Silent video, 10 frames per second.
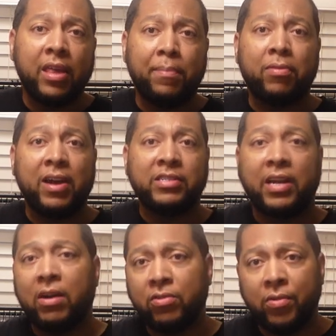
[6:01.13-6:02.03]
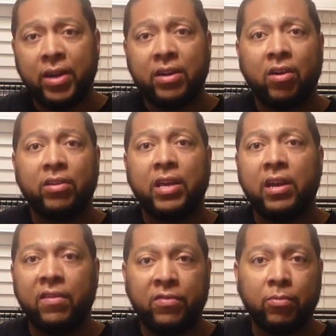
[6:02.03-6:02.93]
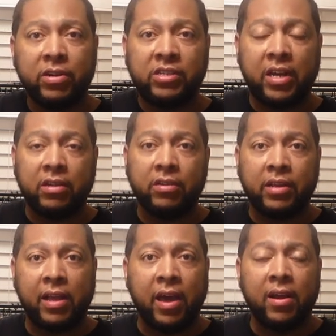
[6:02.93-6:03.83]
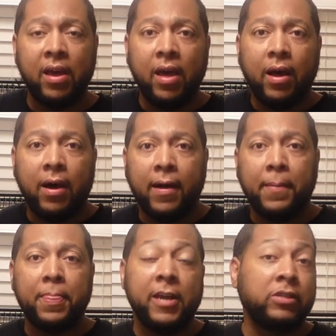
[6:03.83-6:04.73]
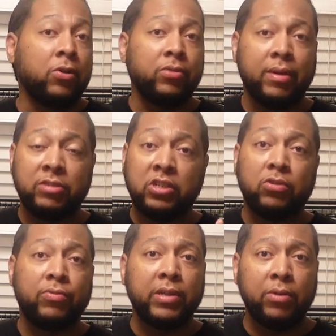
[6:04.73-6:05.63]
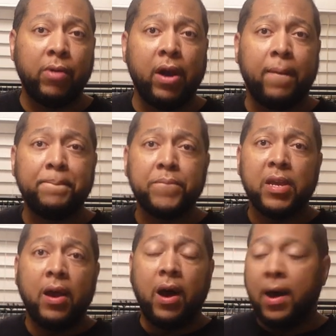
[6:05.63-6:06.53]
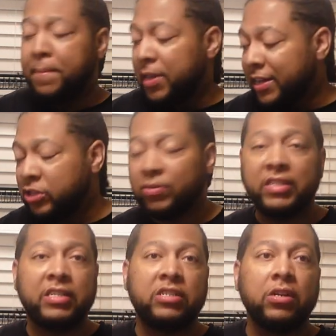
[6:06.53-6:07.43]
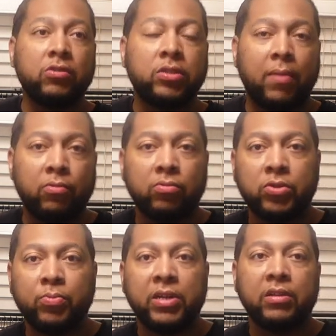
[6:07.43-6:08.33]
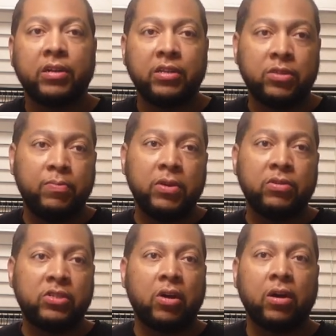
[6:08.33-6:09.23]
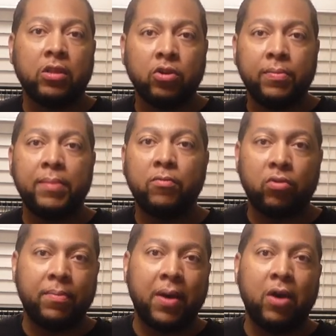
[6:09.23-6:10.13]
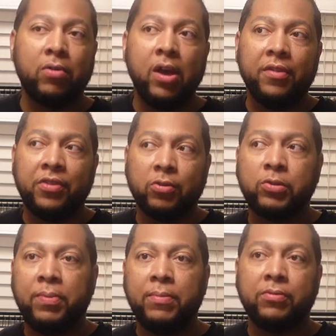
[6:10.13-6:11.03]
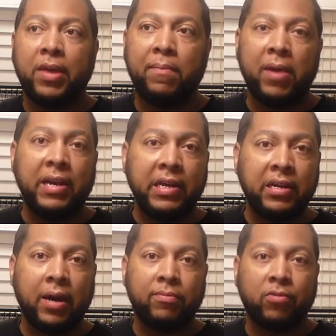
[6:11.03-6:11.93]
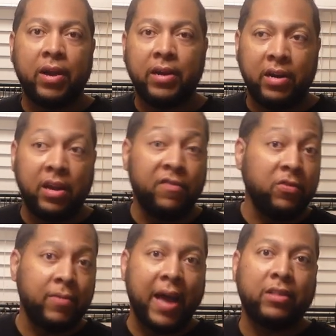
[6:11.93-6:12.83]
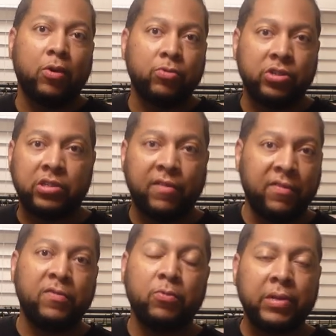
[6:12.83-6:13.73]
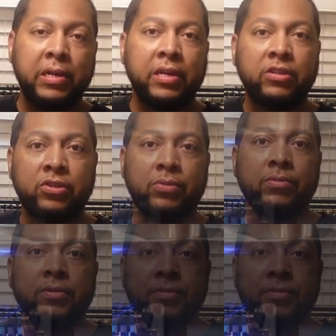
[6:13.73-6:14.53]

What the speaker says: That project, I'll go ahead and card that in if you want to take a look at that. It's holding up still really well. But let's transition, go to my room so we can look at this build and talk a little bit more about those people that may need to upgrade and if you got the older stuff, if you really need to. All right,